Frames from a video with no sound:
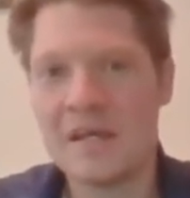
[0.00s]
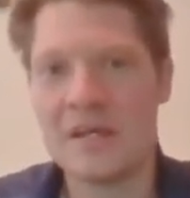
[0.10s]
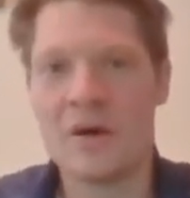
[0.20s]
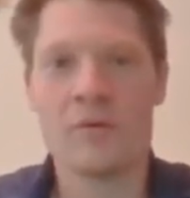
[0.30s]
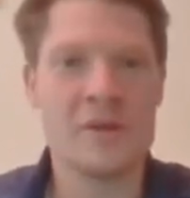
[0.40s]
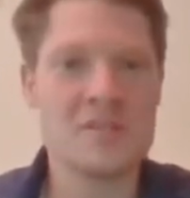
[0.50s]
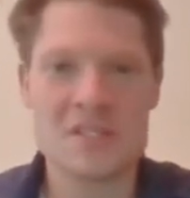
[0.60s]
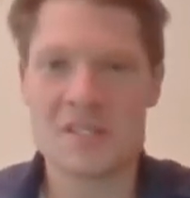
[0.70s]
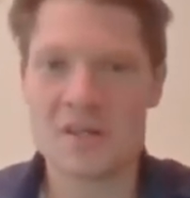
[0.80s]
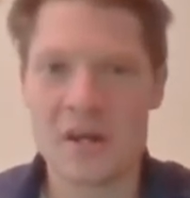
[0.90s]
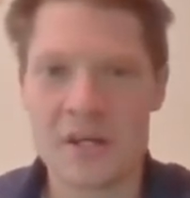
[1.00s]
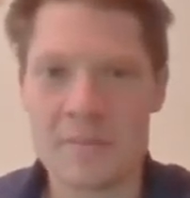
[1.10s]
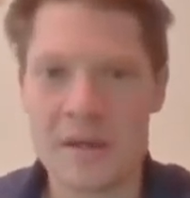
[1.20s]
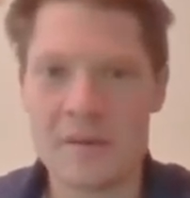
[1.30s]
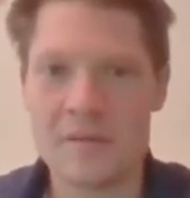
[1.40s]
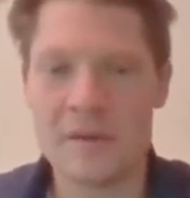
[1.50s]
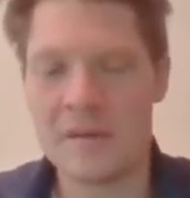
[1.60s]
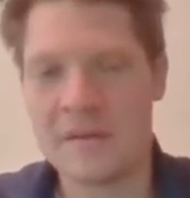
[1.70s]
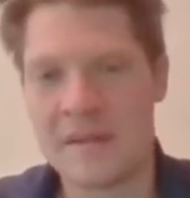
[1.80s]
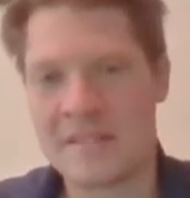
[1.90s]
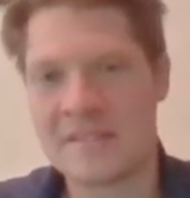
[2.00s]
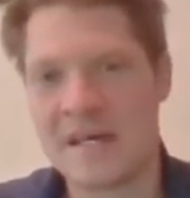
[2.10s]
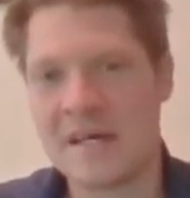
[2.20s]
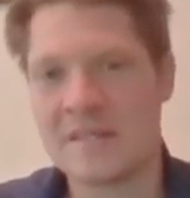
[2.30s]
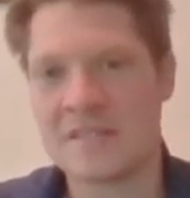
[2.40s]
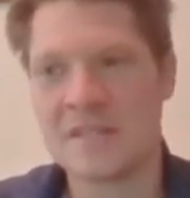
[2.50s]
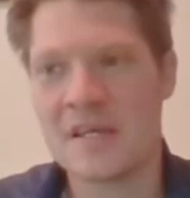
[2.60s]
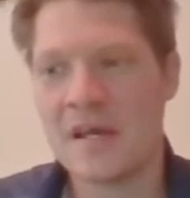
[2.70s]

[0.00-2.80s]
we're using this argument that says,